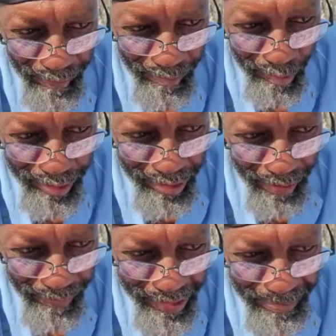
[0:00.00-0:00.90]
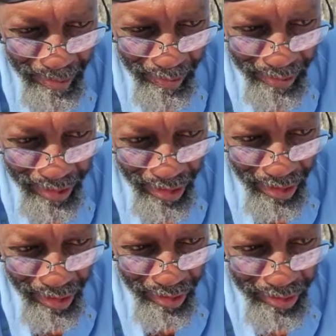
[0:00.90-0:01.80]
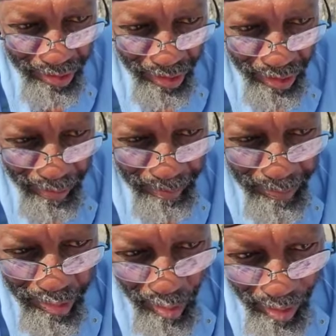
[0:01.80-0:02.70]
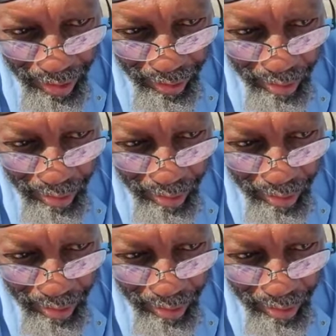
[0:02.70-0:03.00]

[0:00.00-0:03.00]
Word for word: the voice of the spirits talking